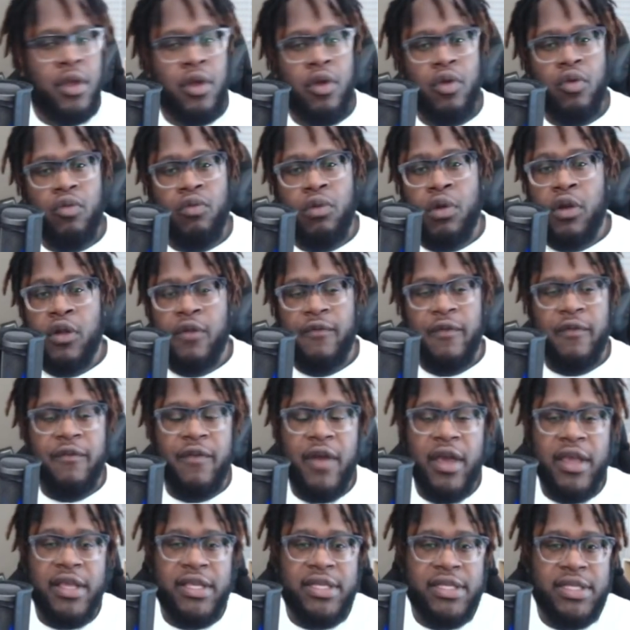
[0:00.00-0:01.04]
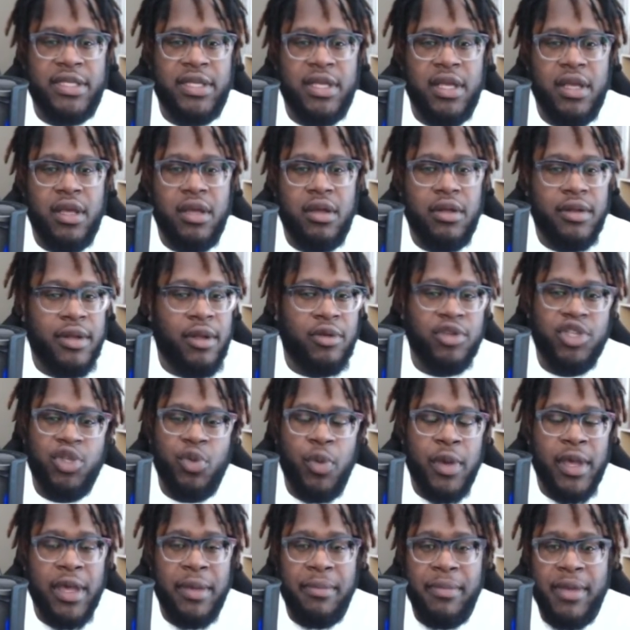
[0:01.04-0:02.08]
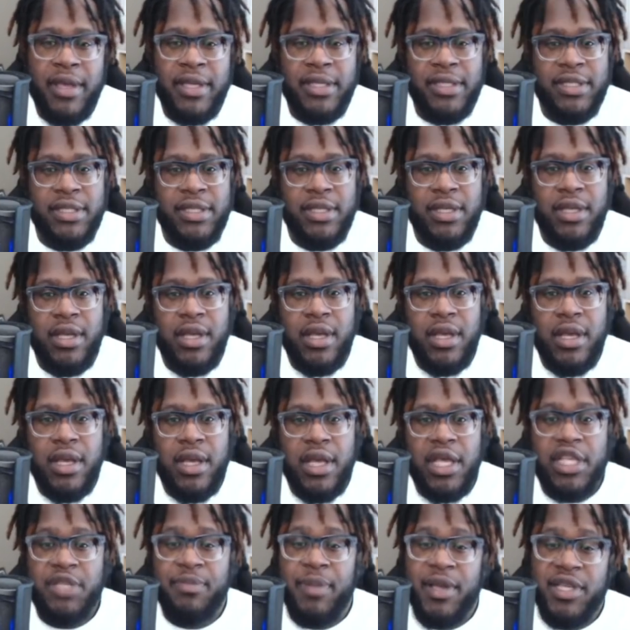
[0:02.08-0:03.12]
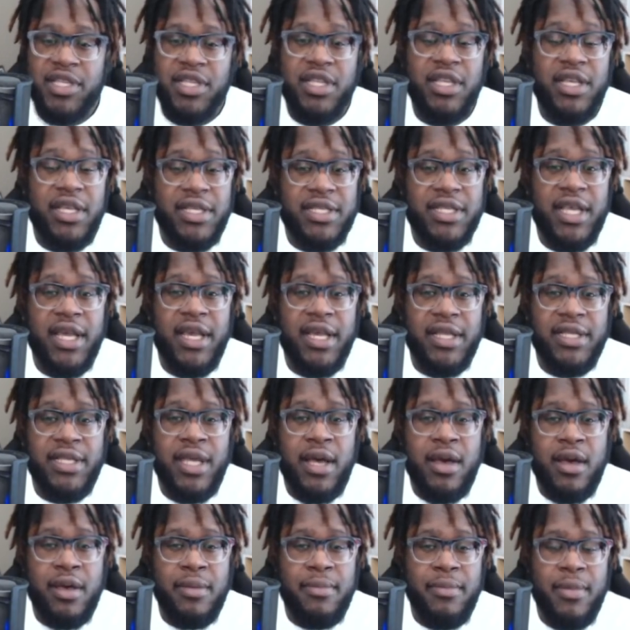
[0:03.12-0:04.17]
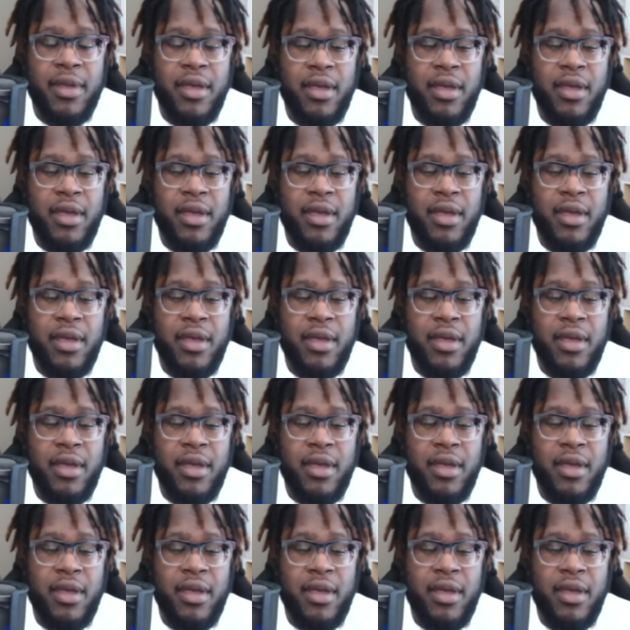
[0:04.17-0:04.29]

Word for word: Word of advice don't swing and miss, especially your second time.